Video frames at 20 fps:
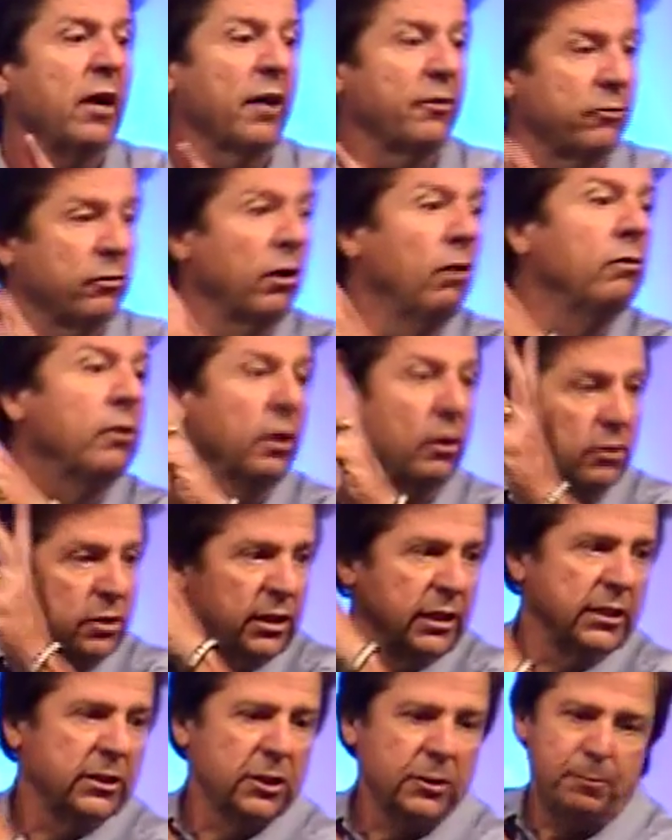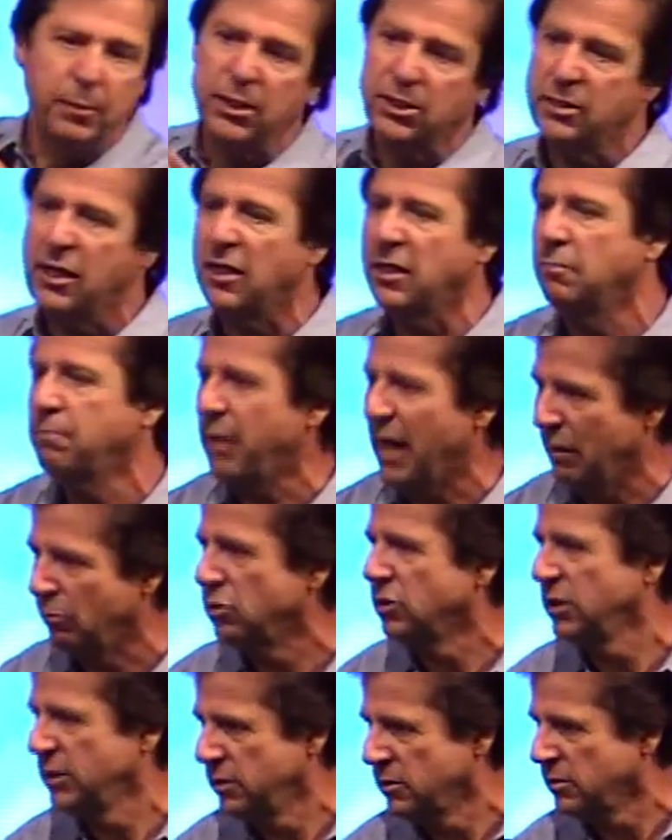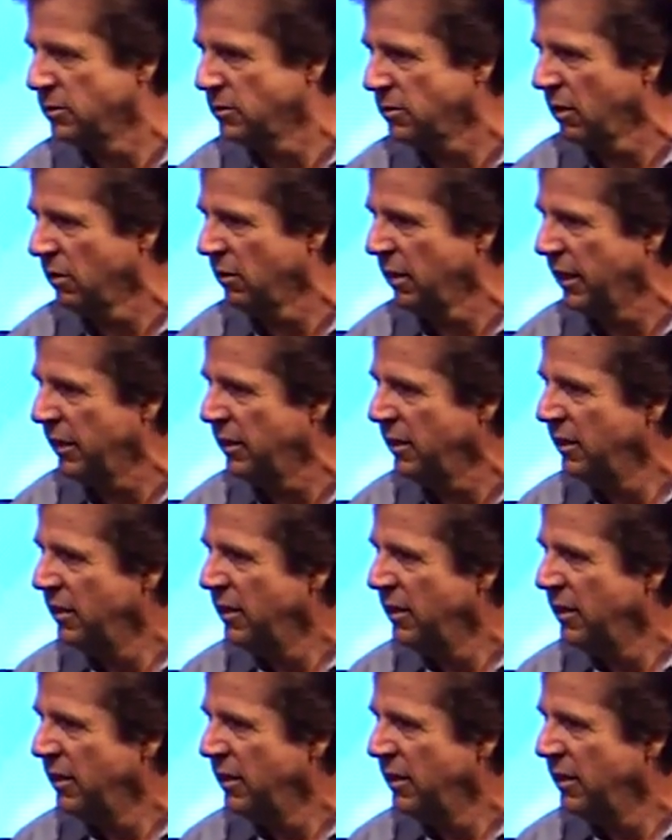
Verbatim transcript: got their own little Jesus, but it's not the Bible Jesus, all right?